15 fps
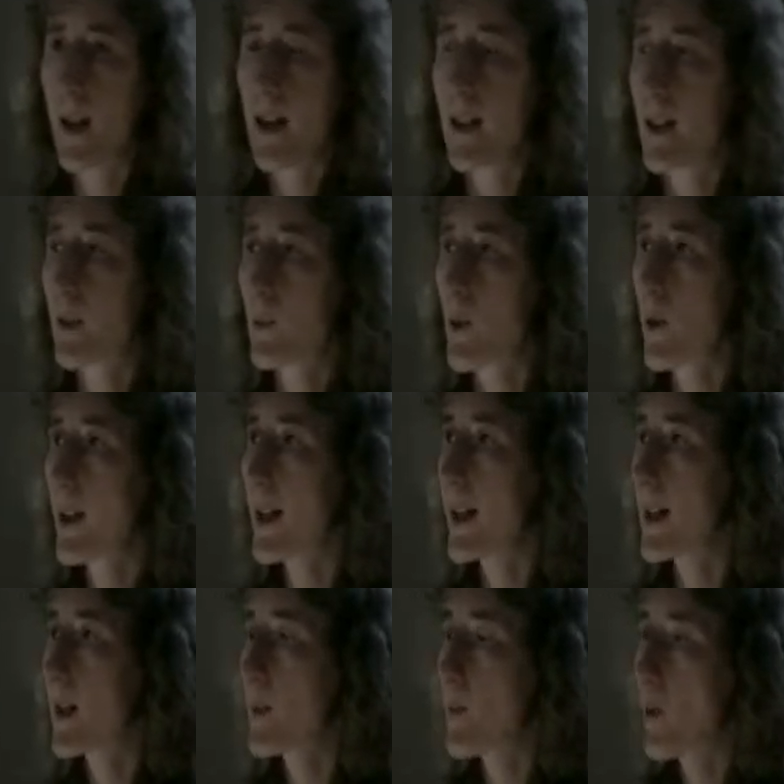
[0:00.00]
In the
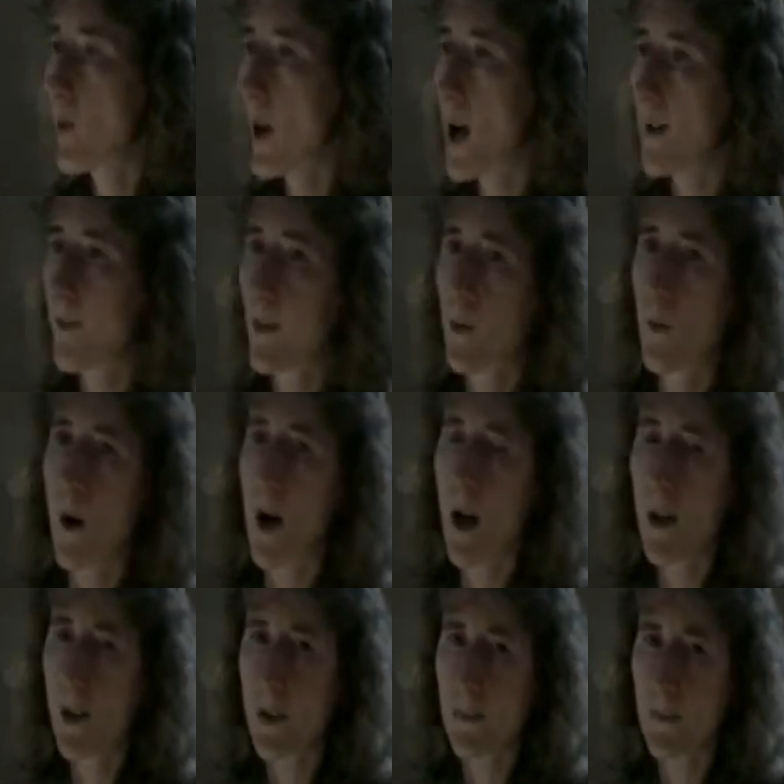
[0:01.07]
morning, pour off the
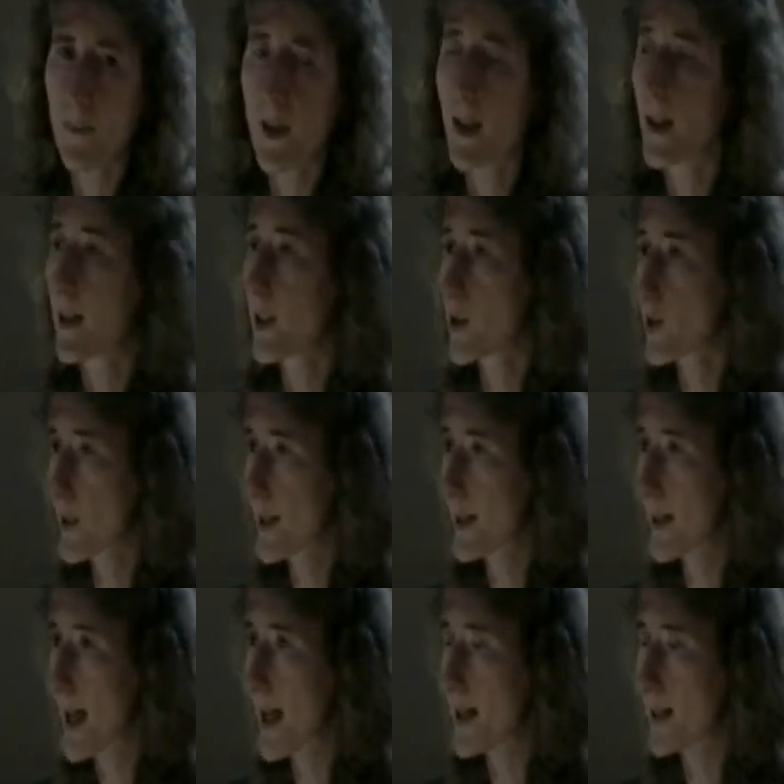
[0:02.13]
water, and you drink
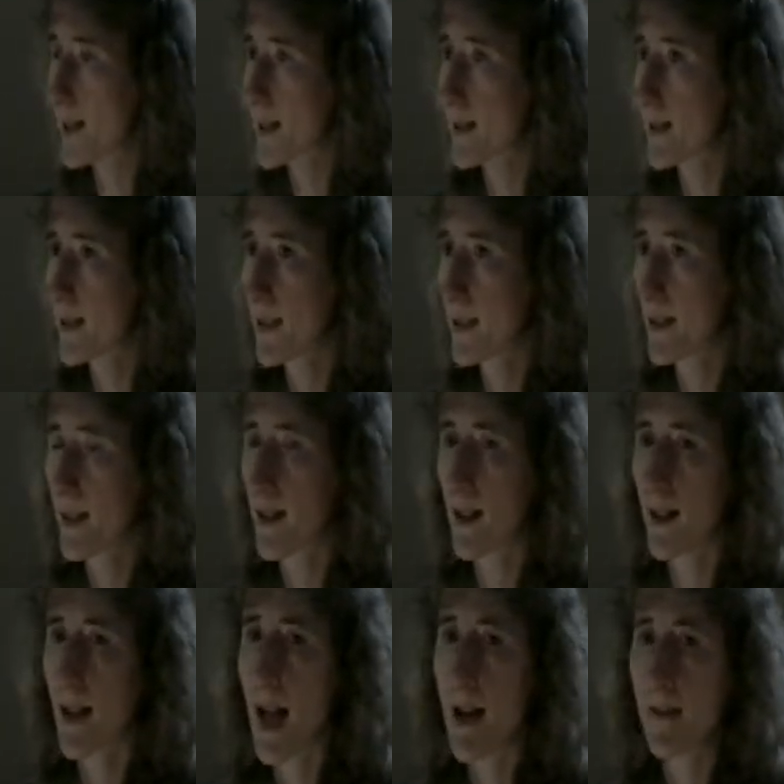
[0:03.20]
that
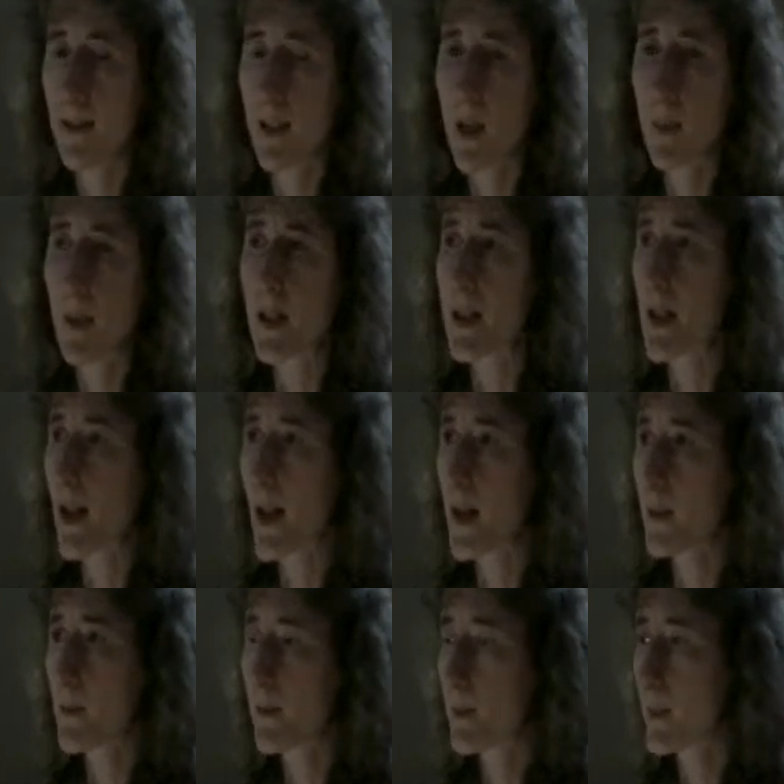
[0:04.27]
half a cup at a
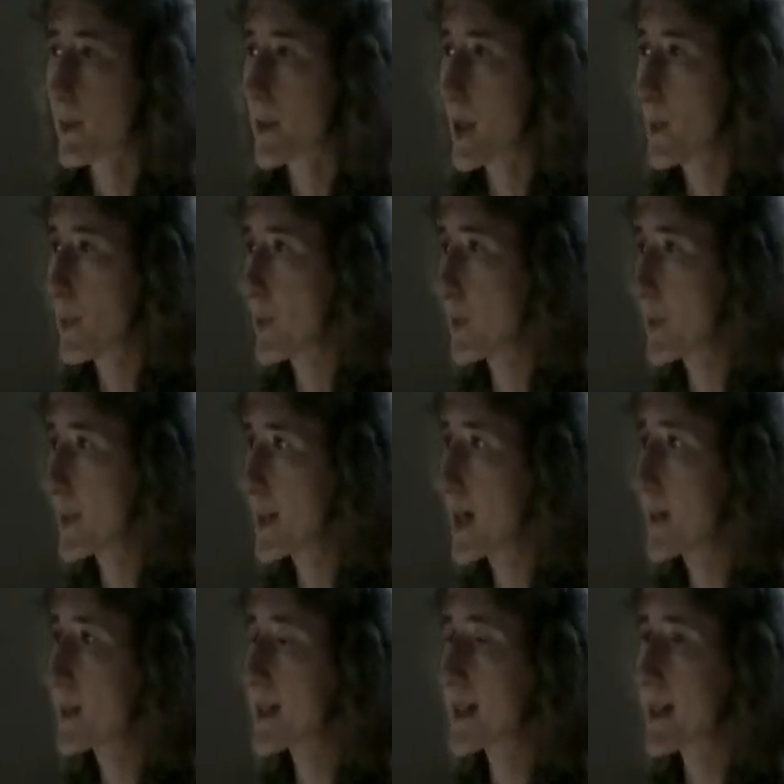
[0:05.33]
time, a couple, 3
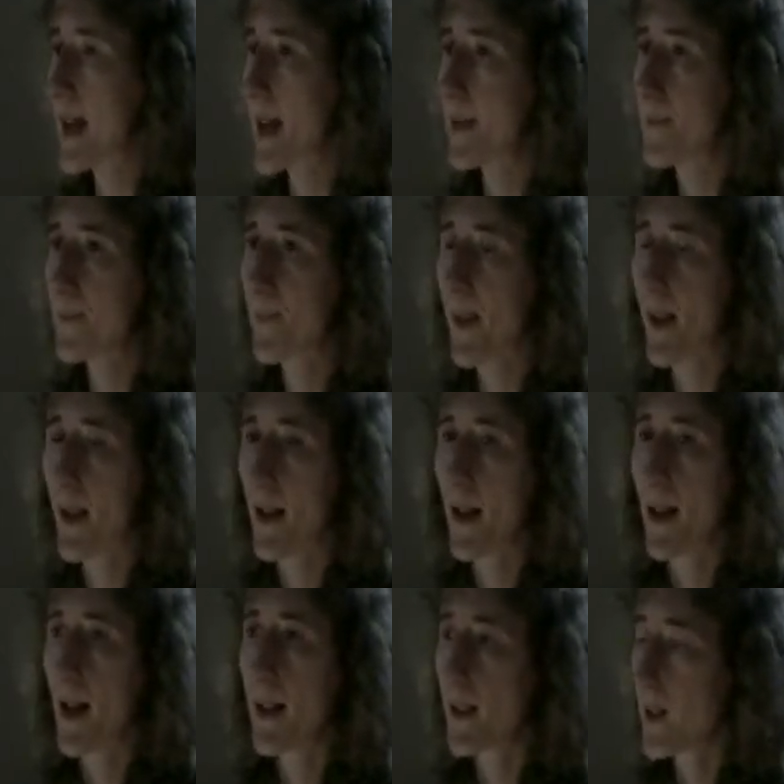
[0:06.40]
times a day.
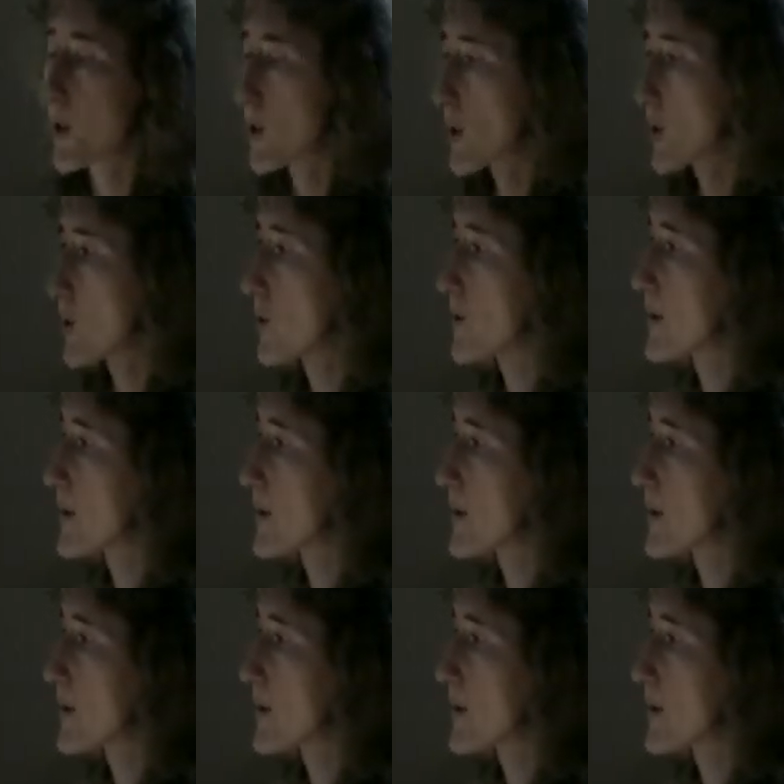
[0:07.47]
And then you can use